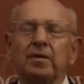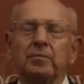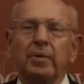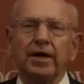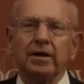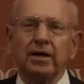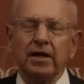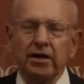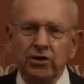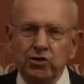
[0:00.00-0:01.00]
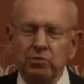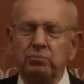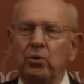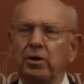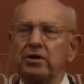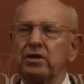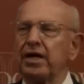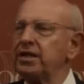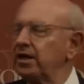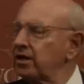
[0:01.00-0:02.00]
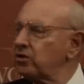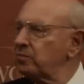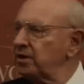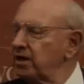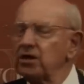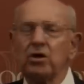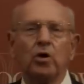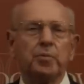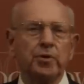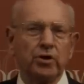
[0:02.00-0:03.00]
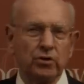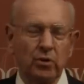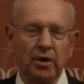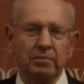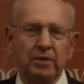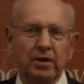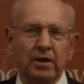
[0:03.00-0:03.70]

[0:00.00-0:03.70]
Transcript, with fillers: But it is important, I think, to begin to open the door.